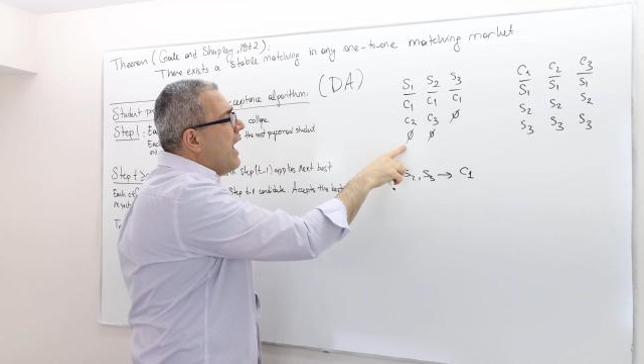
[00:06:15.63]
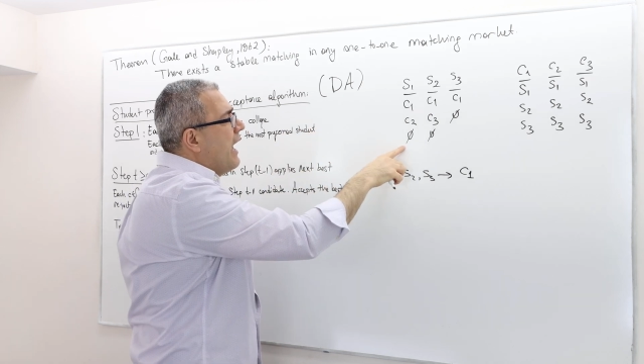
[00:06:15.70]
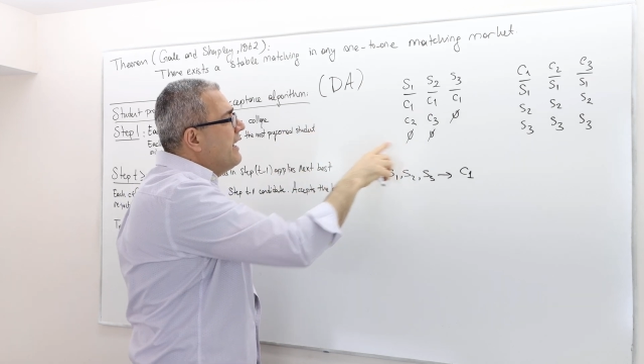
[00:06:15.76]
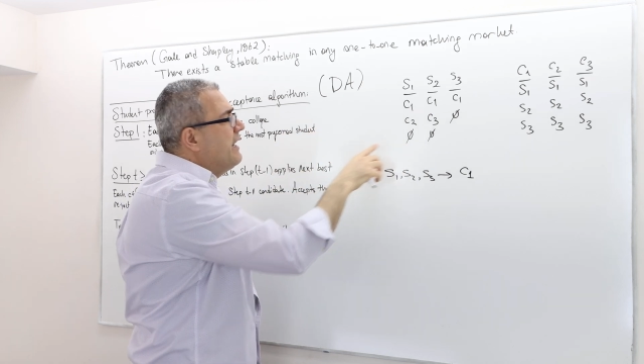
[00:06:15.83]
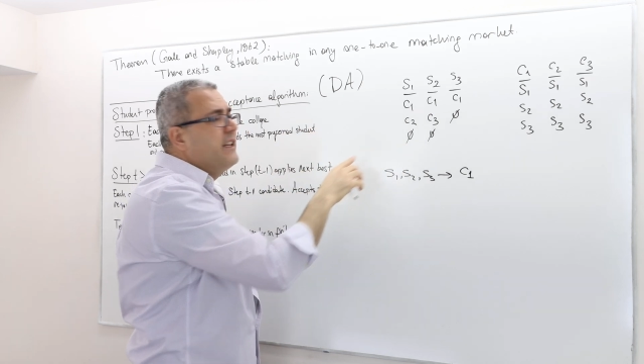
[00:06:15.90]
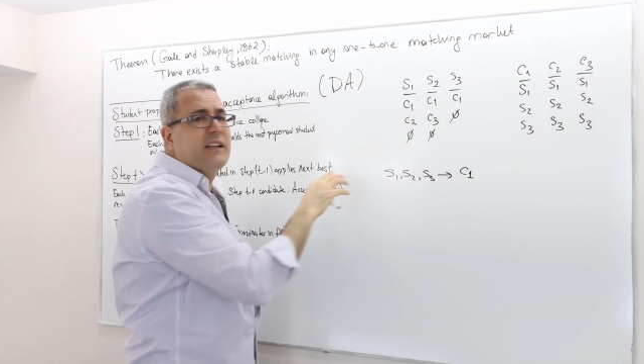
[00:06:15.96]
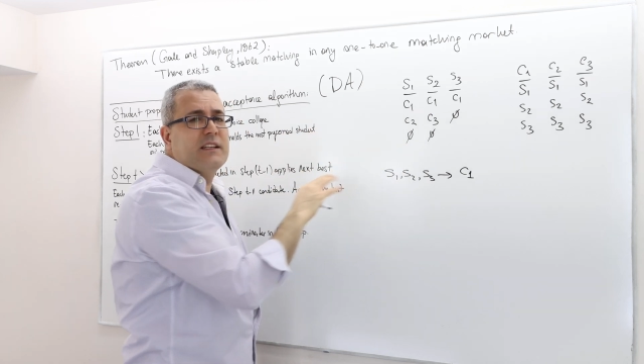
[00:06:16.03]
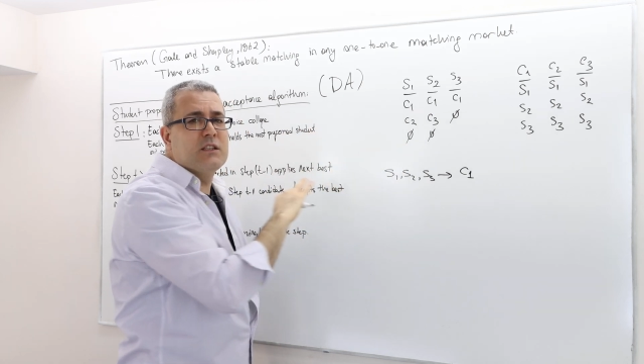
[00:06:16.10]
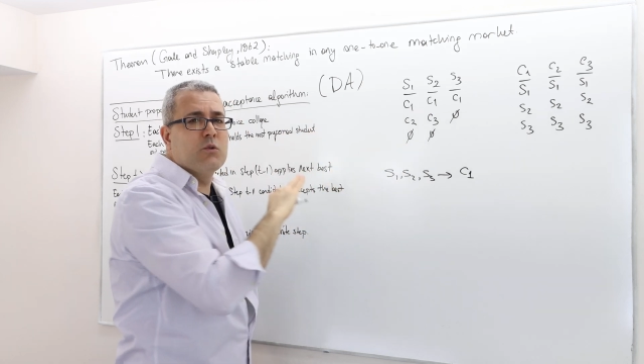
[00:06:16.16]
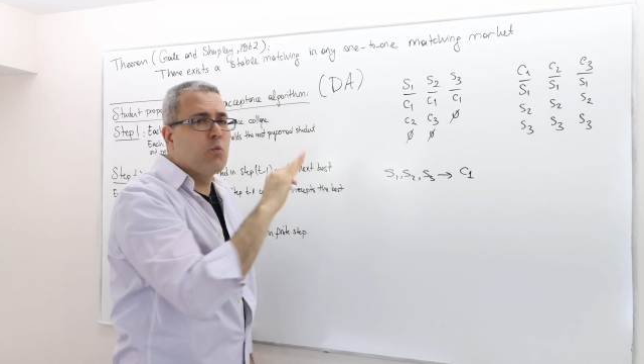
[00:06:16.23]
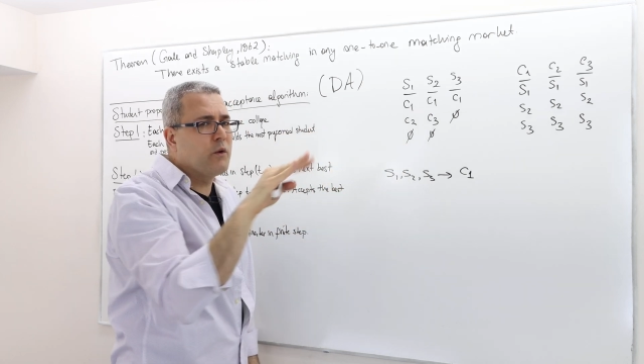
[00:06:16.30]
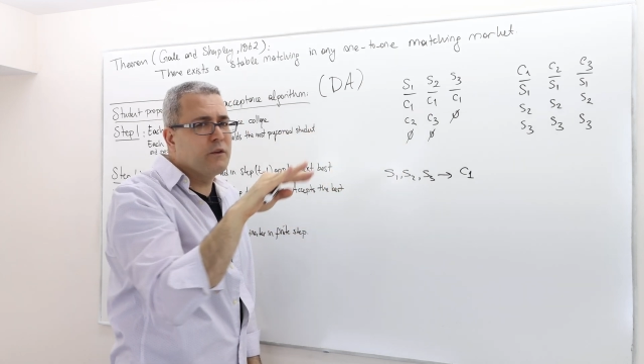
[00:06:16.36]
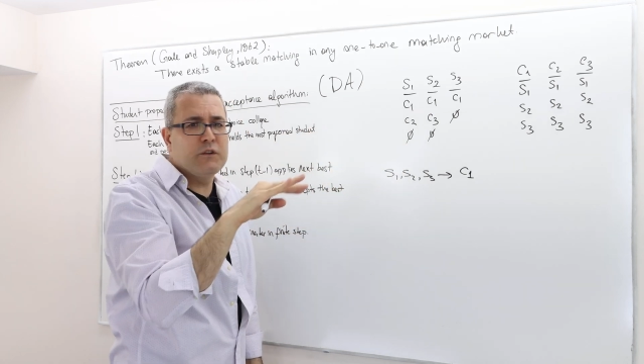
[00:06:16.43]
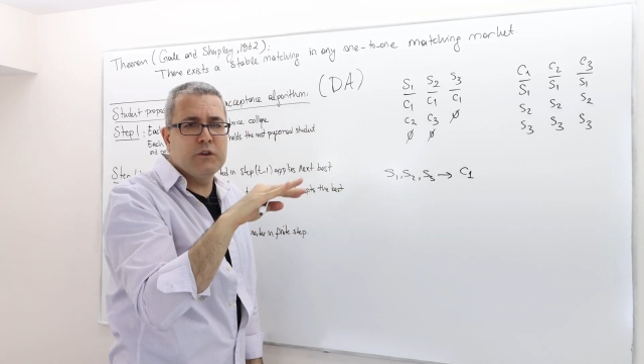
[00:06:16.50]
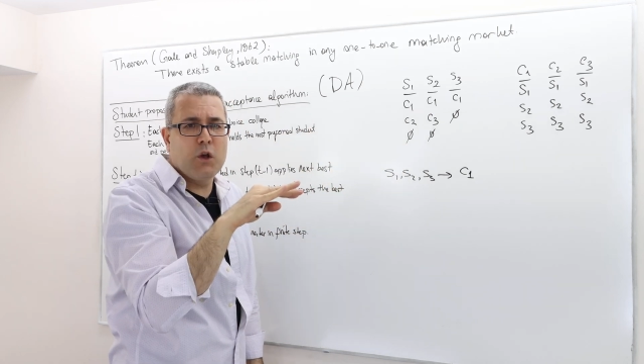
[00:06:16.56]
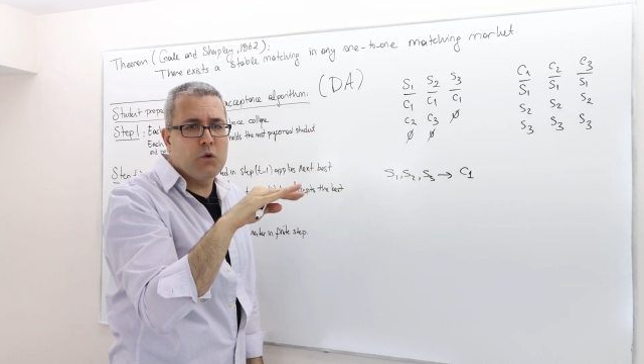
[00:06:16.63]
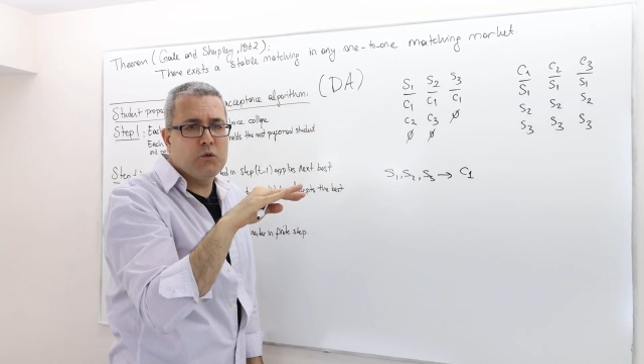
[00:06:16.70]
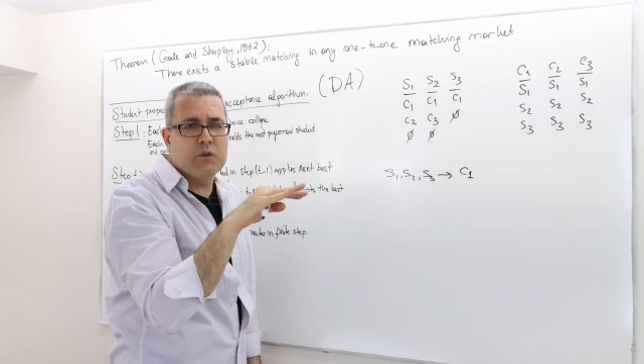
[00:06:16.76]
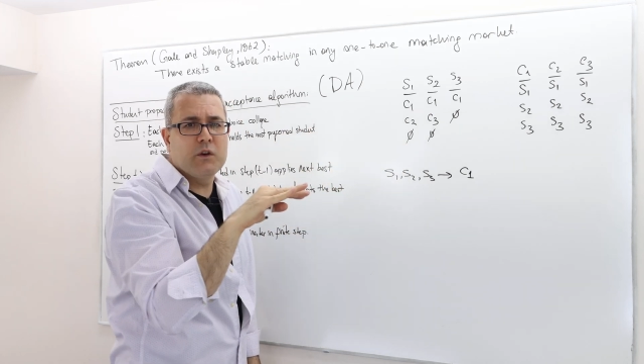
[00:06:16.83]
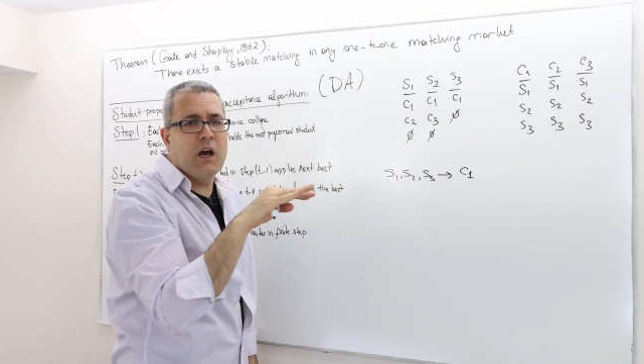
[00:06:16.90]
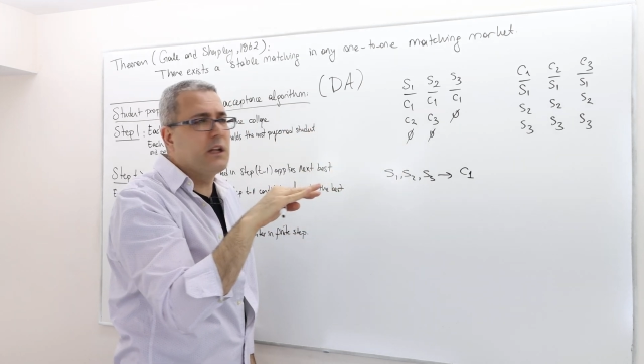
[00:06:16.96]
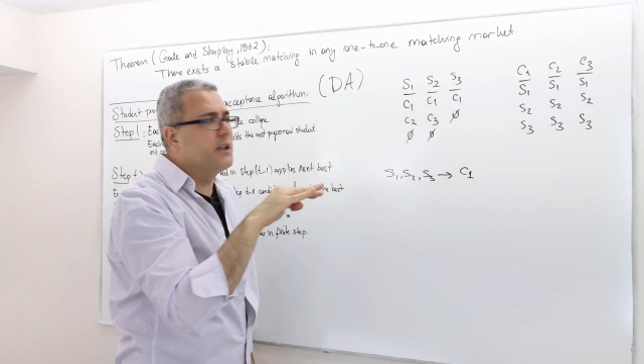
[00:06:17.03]
and he doesn't want to go
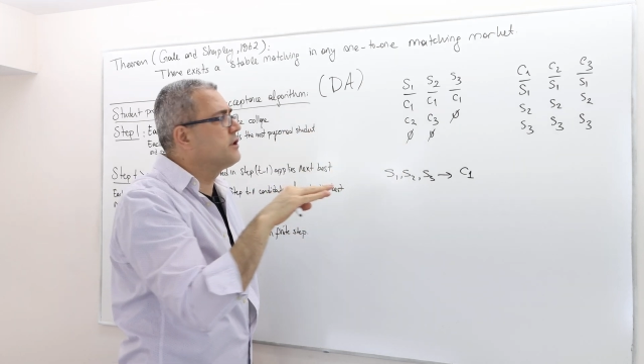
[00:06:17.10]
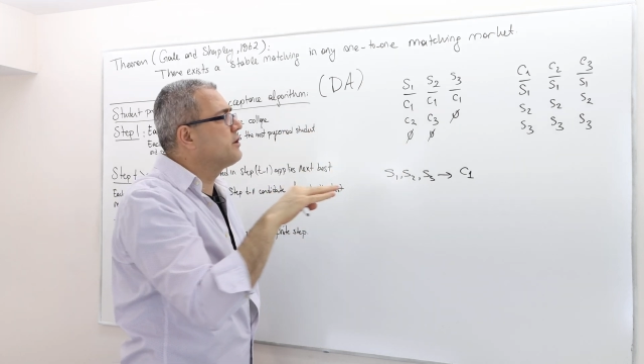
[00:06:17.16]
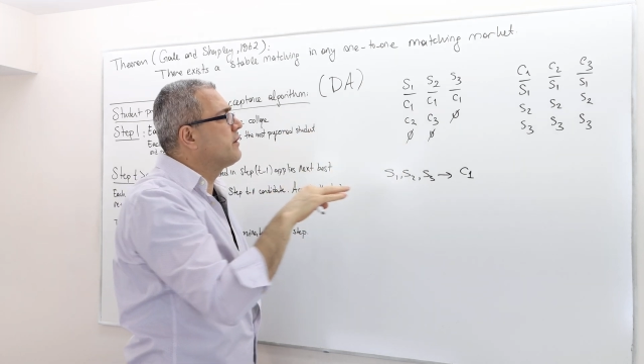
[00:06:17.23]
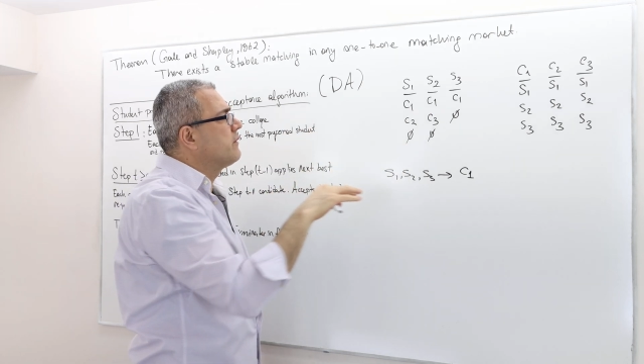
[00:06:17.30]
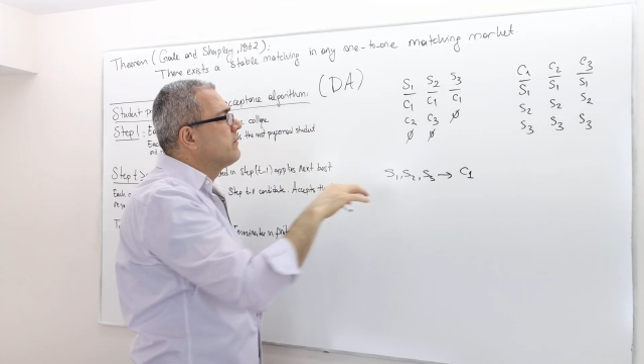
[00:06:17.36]
to college